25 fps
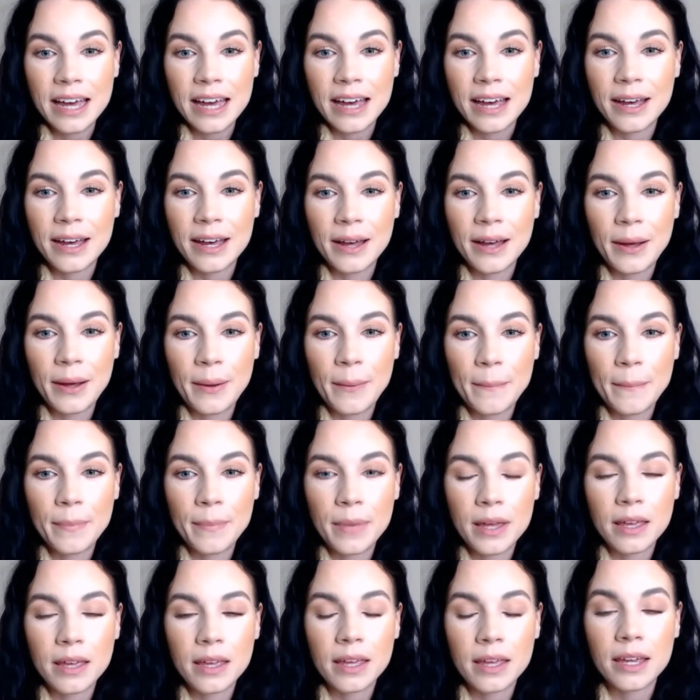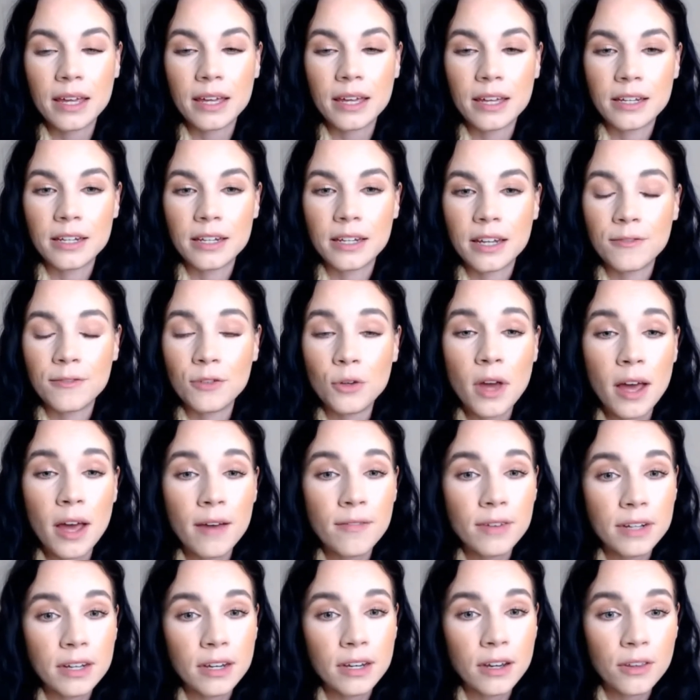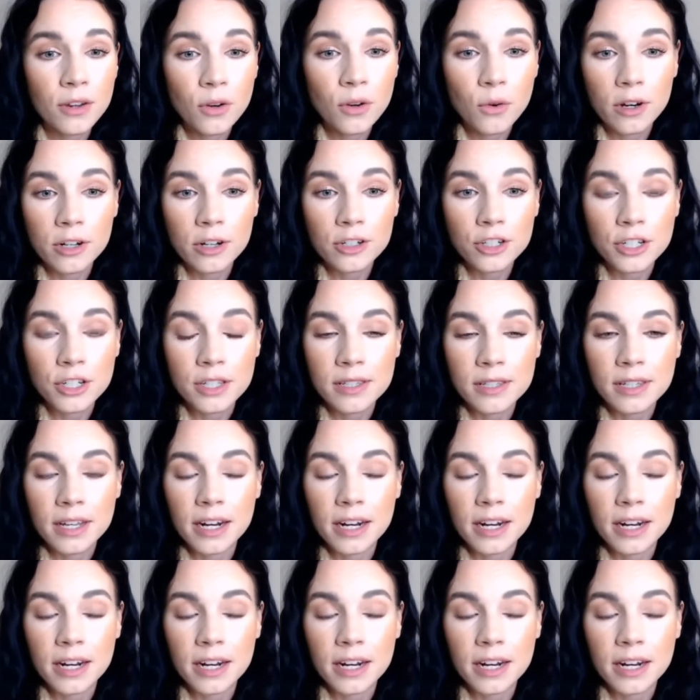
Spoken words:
And if you have any other questions